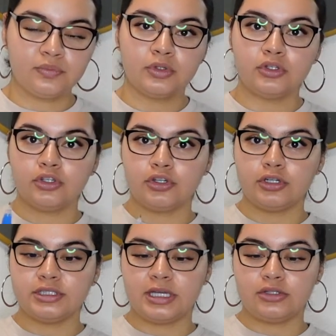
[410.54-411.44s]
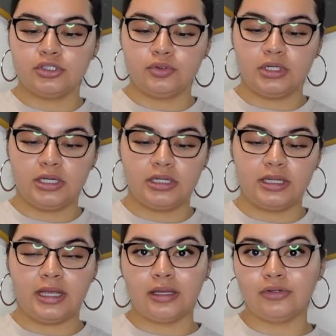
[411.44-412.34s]
your tattoo gun,
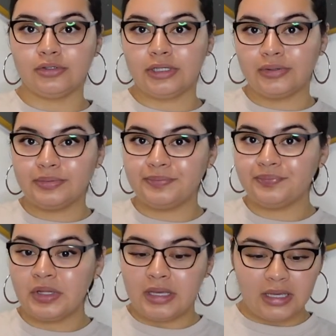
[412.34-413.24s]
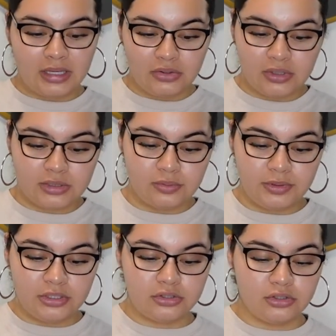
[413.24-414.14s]
and your needle, and you guys will
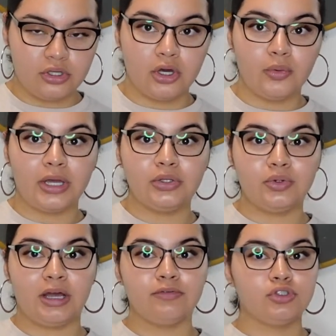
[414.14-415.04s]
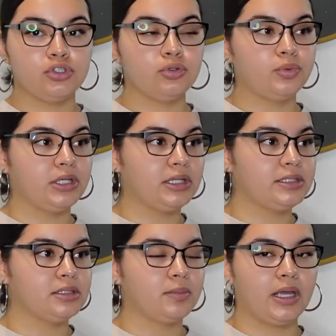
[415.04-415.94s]
be good to go. I do have 2 ring
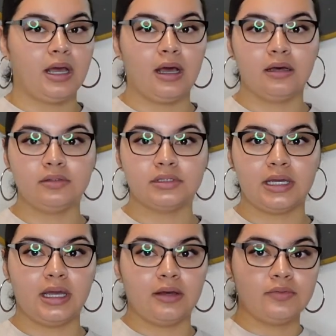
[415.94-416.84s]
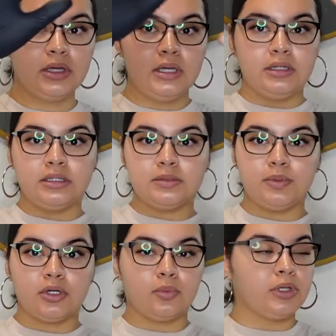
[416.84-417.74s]
lights in my house. I have this
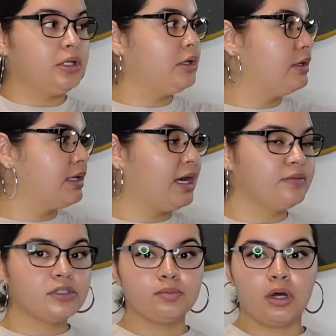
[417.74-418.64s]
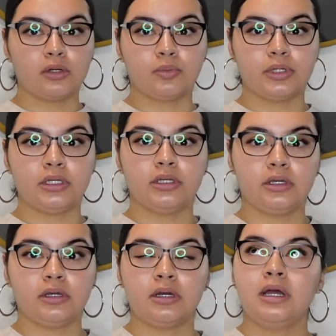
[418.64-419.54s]
bigger one here and I have a smaller one
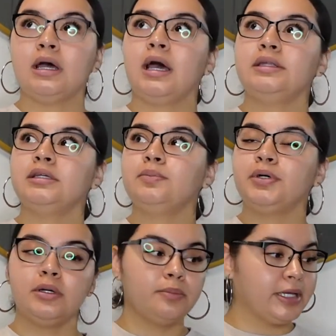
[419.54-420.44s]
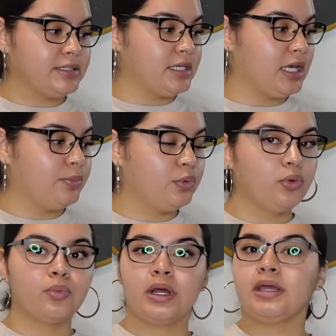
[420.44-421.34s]
here. I did put my
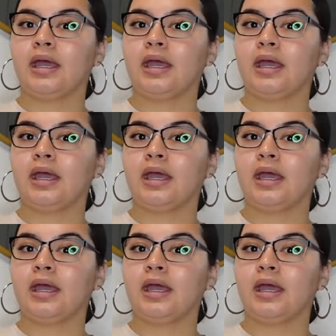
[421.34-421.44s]
table right